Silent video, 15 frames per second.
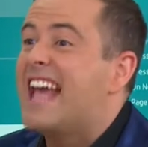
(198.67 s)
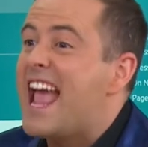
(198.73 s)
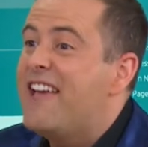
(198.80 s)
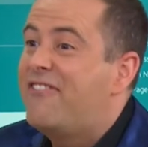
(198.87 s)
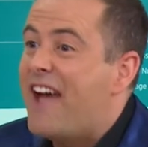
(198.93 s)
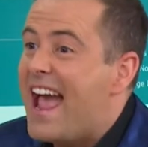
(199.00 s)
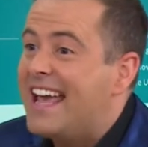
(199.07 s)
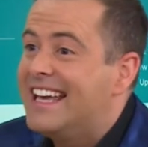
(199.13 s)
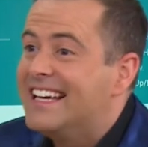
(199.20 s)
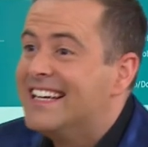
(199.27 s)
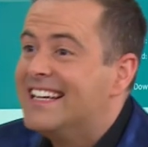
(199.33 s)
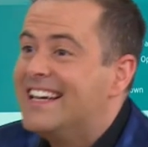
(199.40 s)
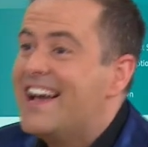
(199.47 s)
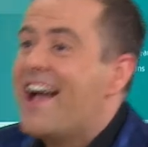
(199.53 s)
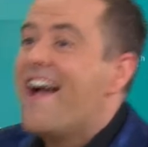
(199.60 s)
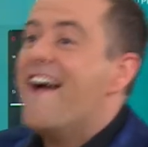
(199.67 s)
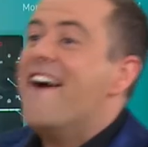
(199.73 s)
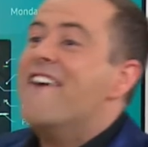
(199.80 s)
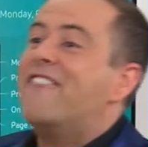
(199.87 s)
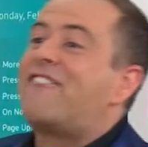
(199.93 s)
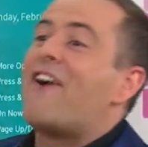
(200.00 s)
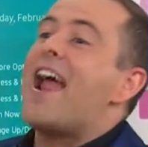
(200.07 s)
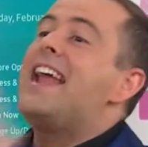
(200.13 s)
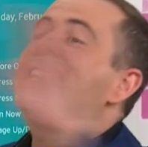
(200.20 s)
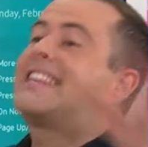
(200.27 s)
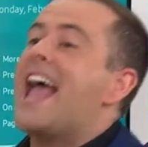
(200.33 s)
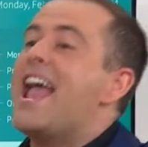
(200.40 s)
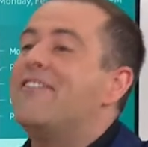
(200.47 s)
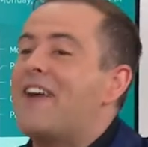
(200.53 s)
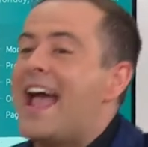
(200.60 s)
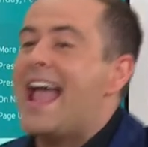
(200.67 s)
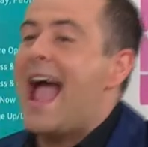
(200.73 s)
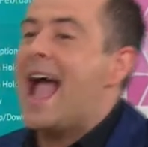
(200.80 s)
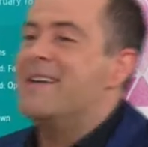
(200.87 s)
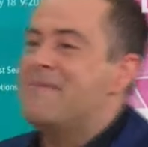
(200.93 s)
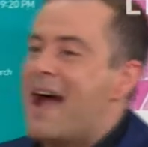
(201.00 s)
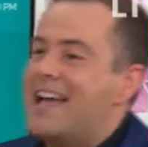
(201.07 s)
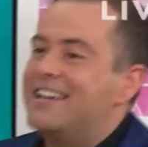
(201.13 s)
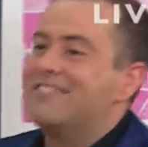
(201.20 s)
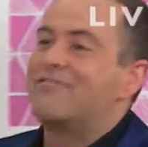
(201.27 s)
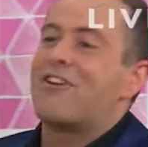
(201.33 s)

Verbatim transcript: TV. free TV, Amy.